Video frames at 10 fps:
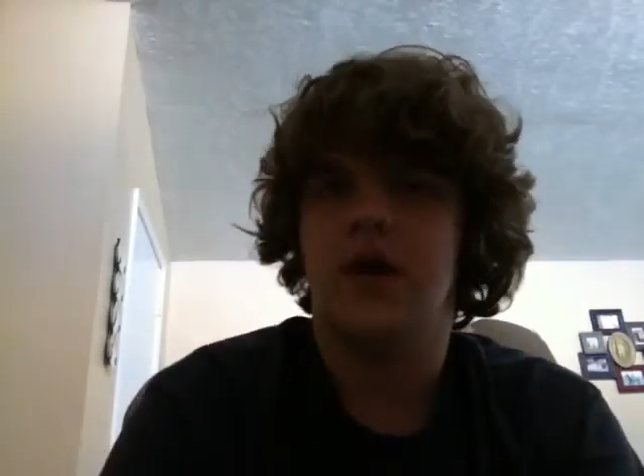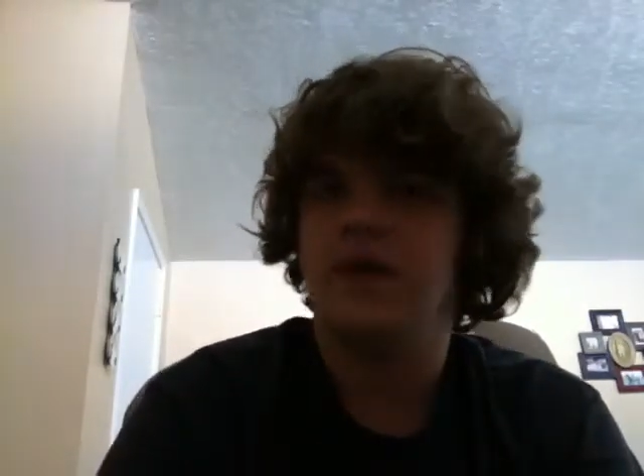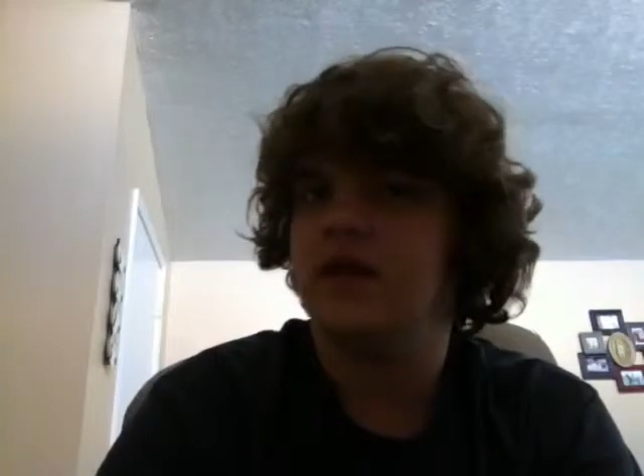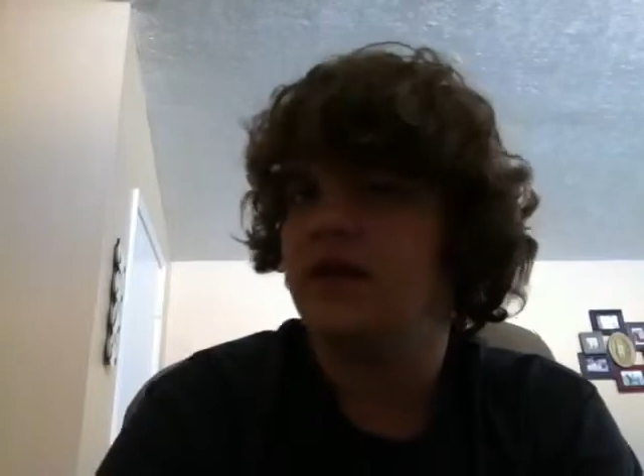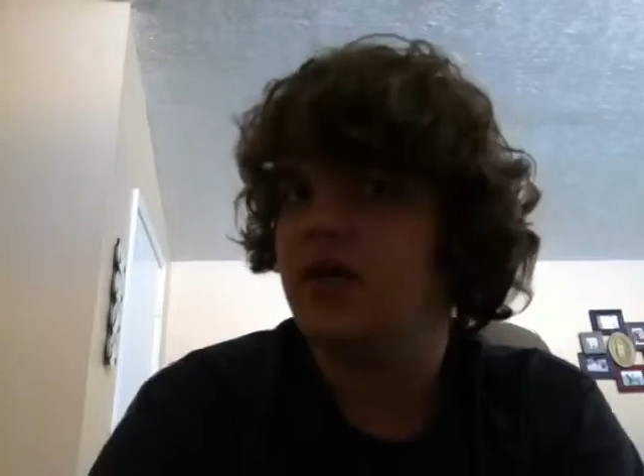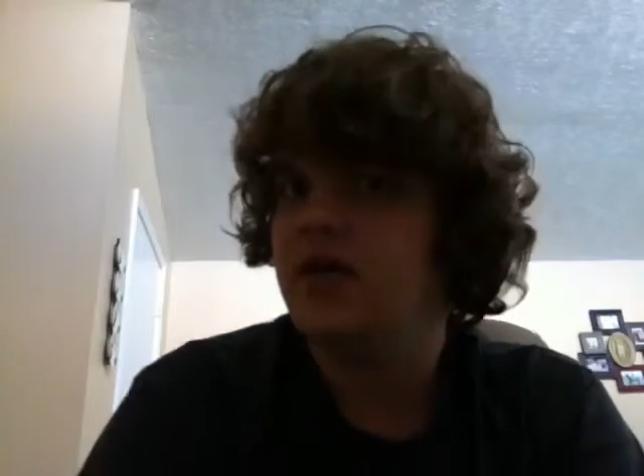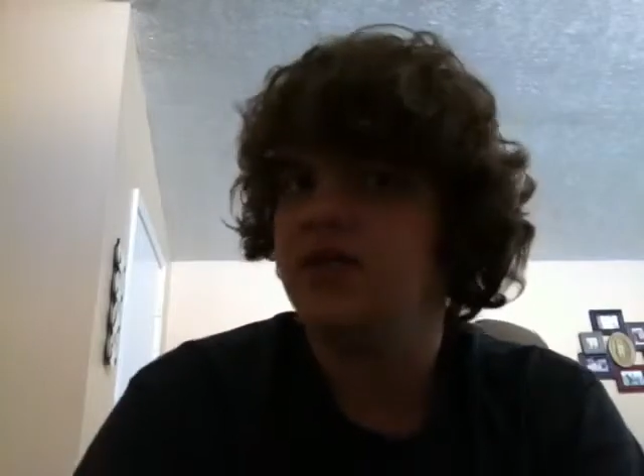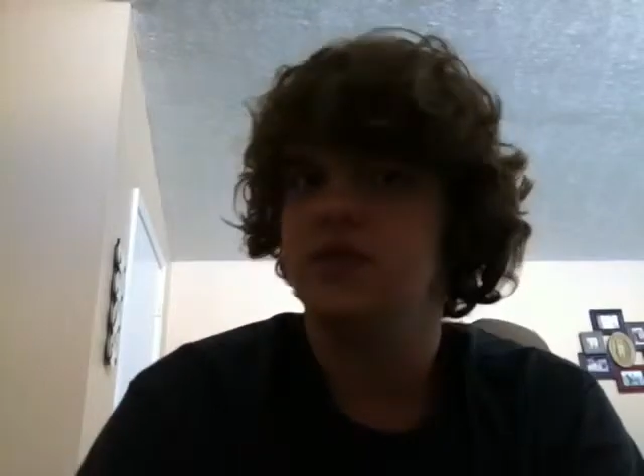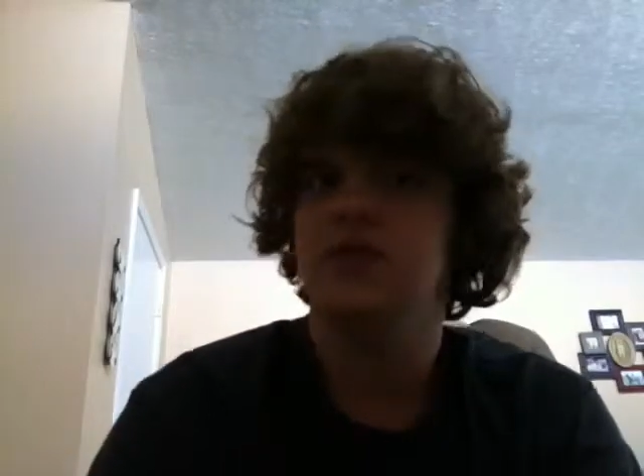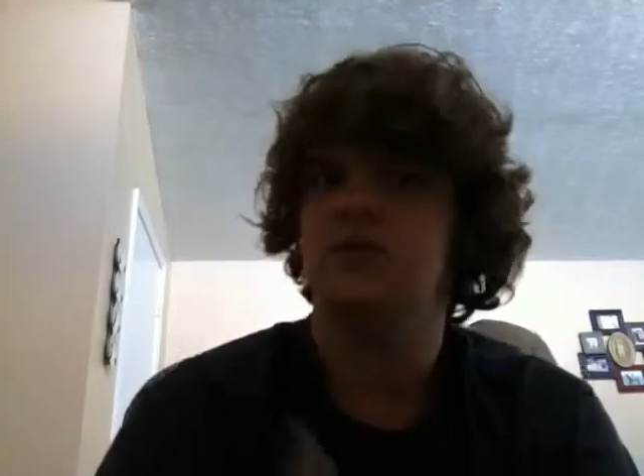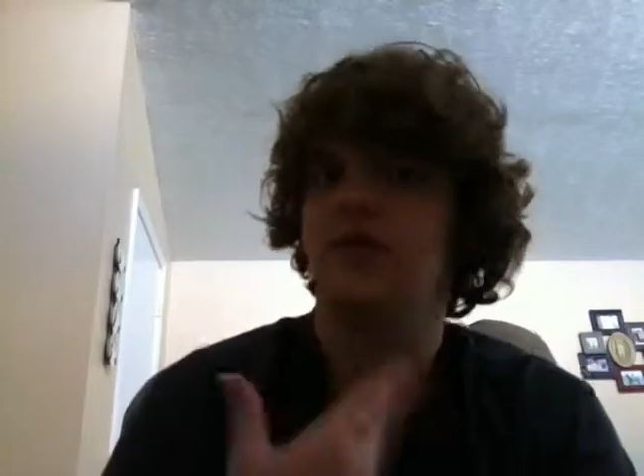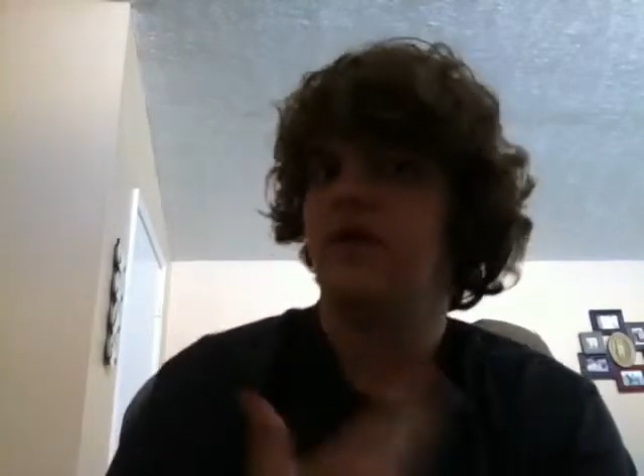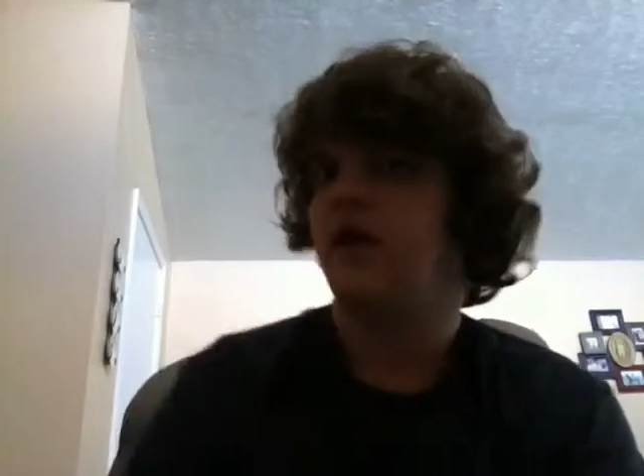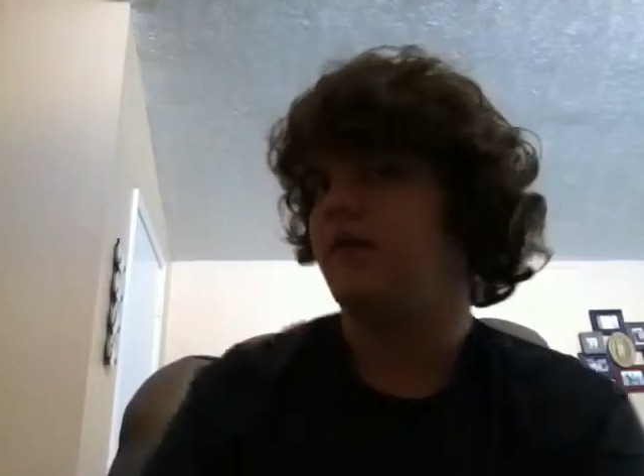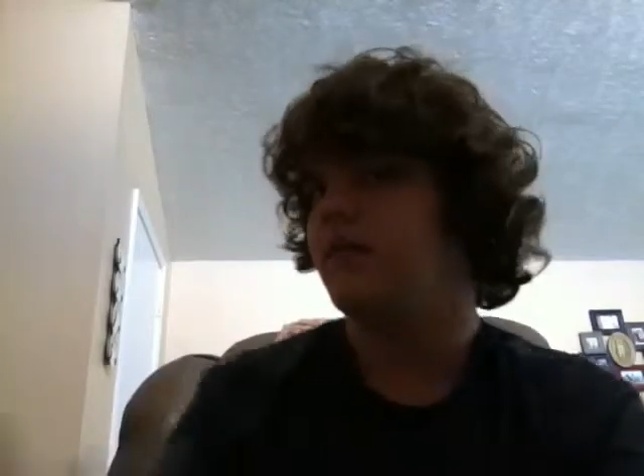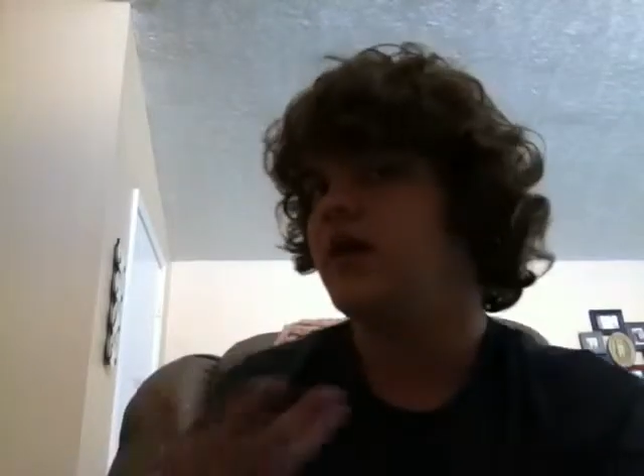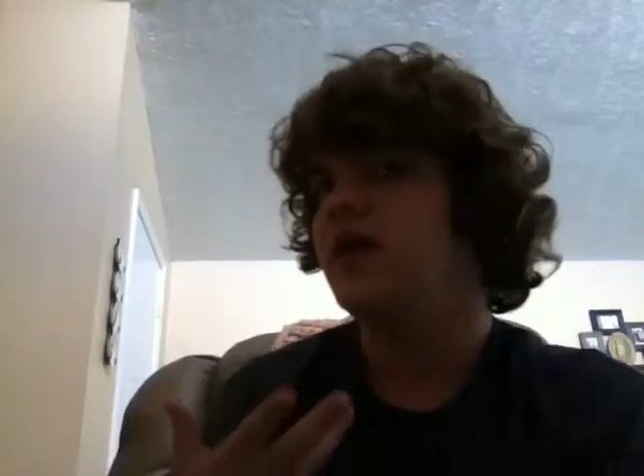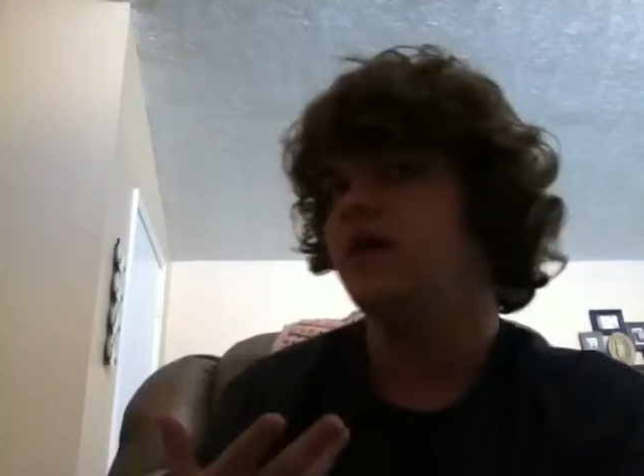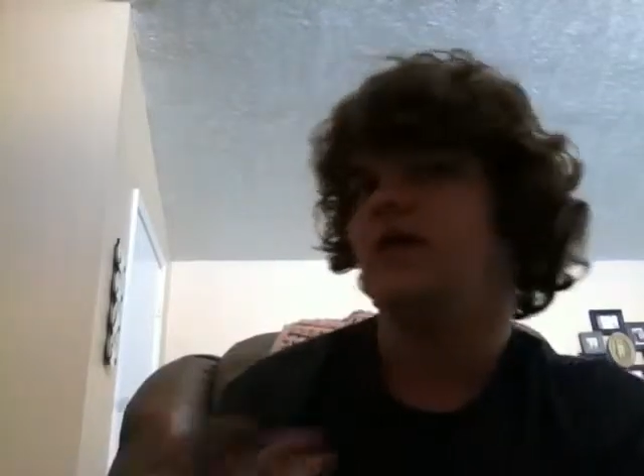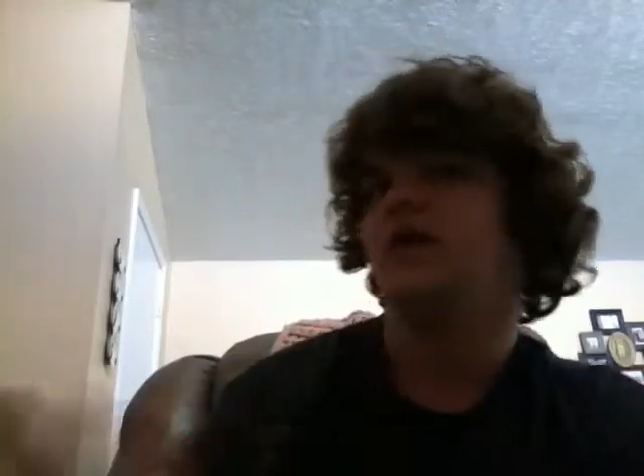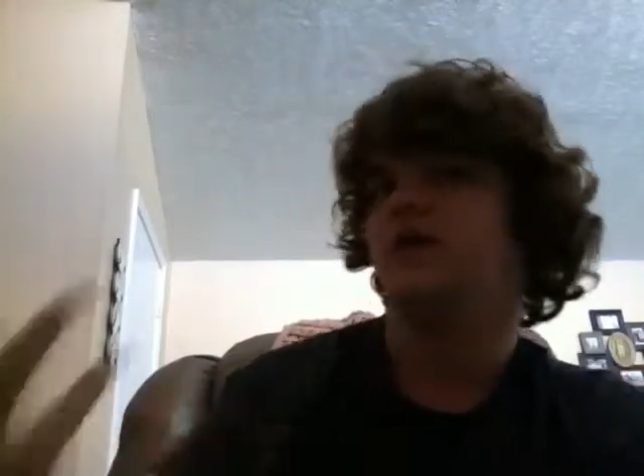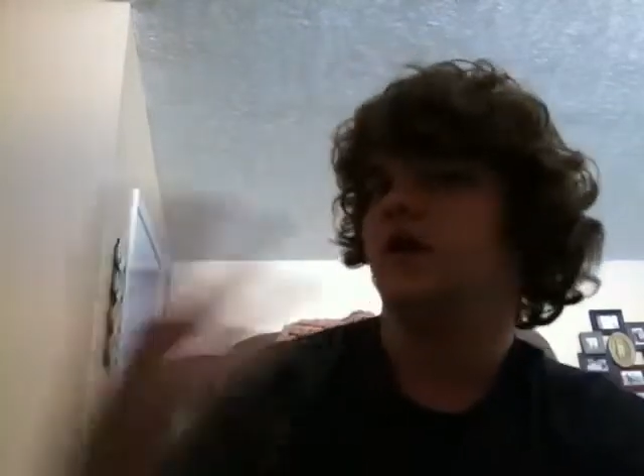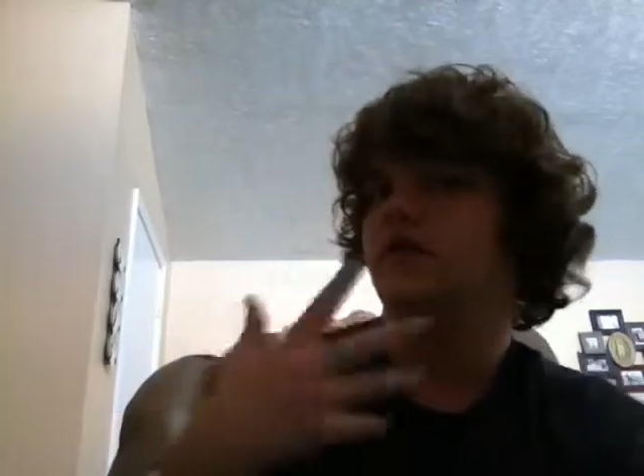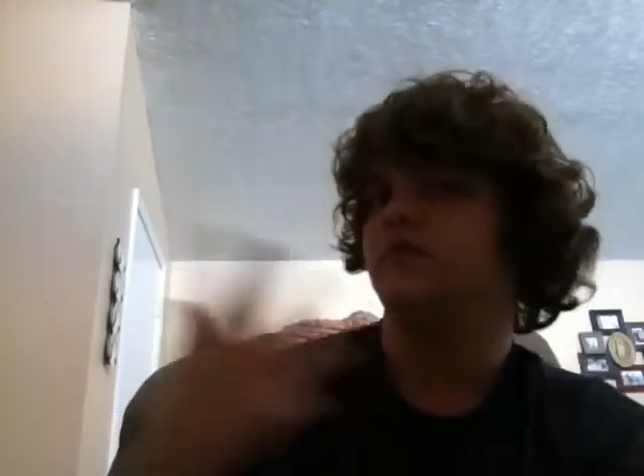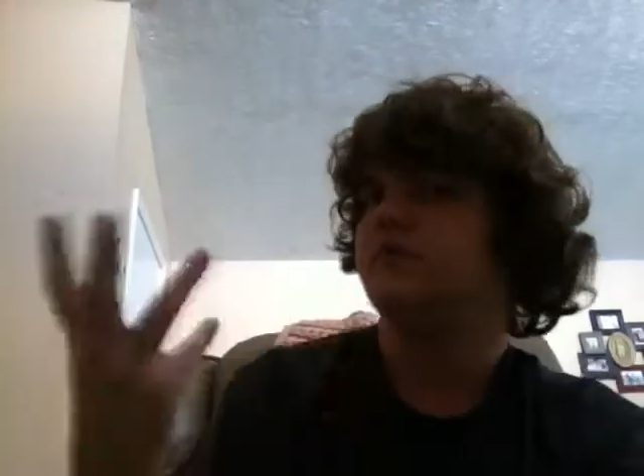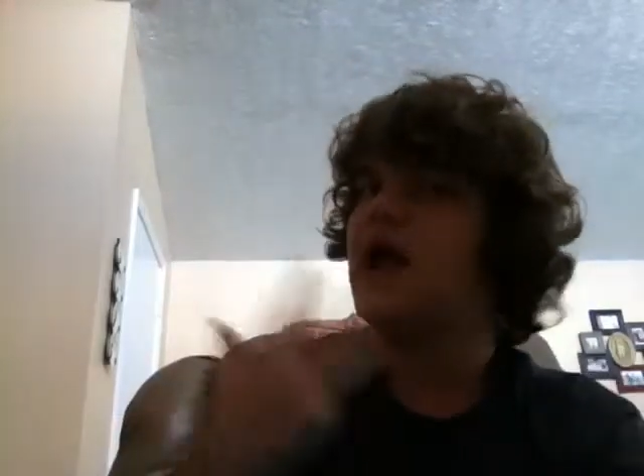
I mean, it does, just whenever I breathe in, like,